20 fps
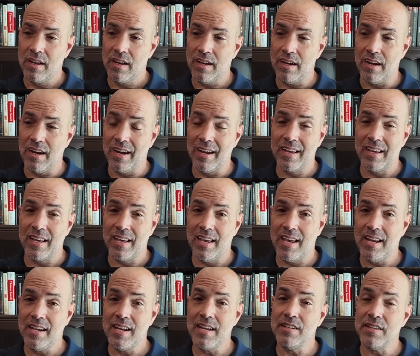uh,
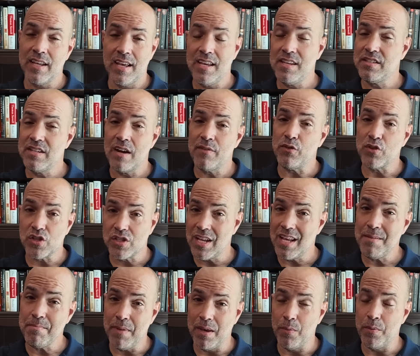he didn't, he's never
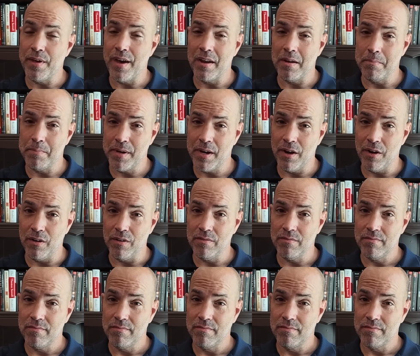seen me without a beard.
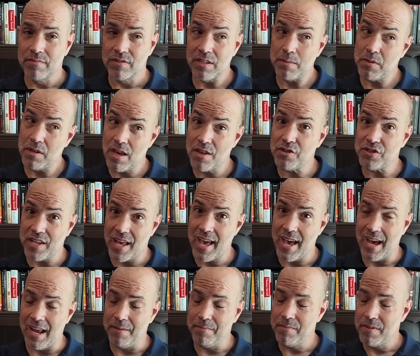Some of the others
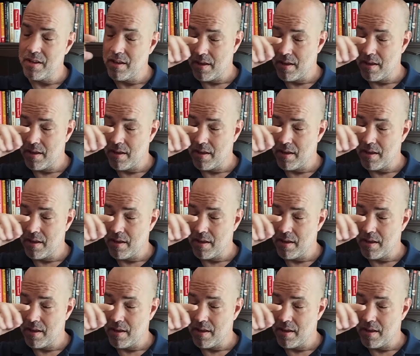had.